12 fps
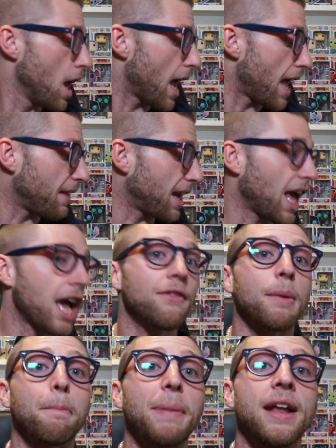And then I have
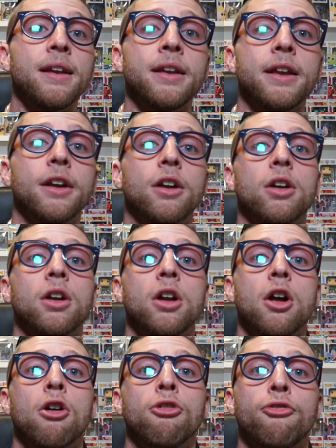a bin here
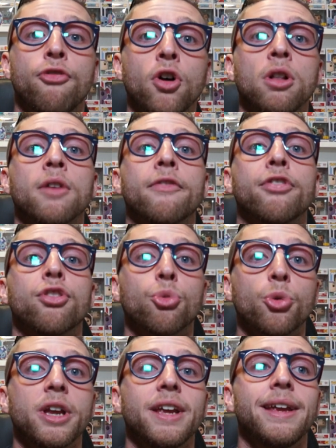full of
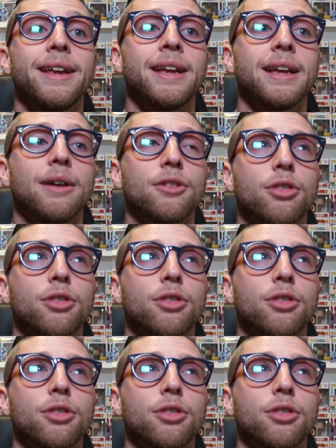300